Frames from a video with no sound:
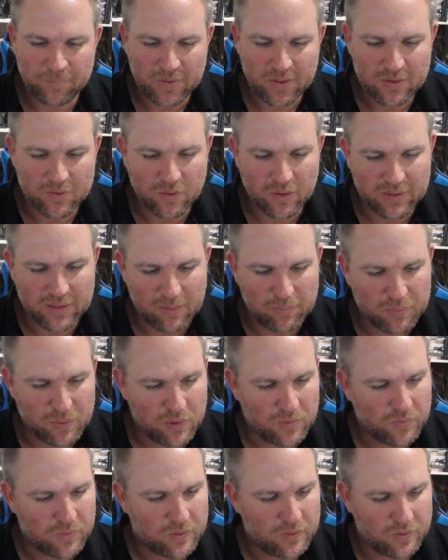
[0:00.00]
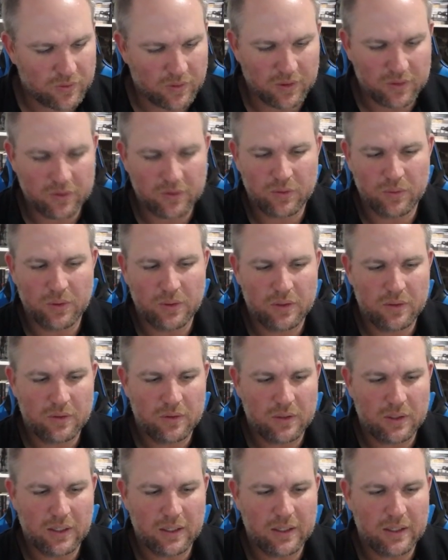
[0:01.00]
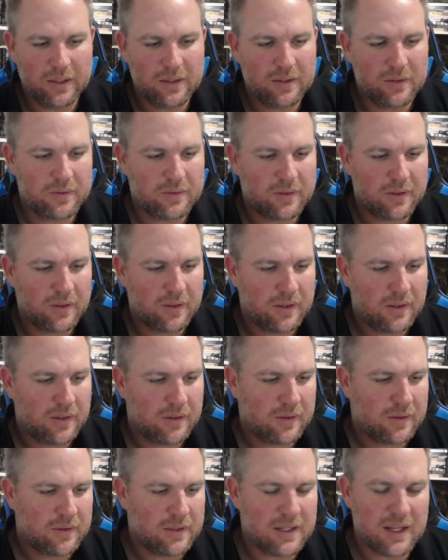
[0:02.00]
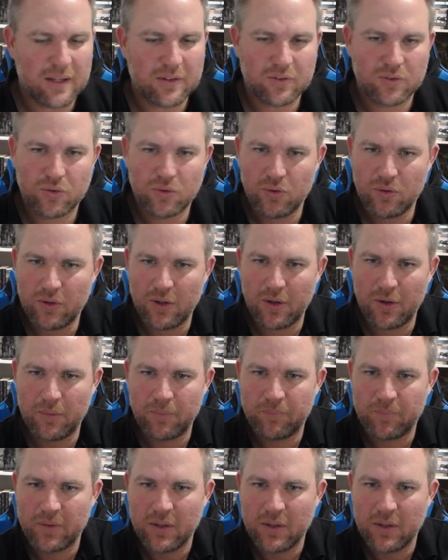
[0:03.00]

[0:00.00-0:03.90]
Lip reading: It's got that beautiful design to it. It is the S2 though,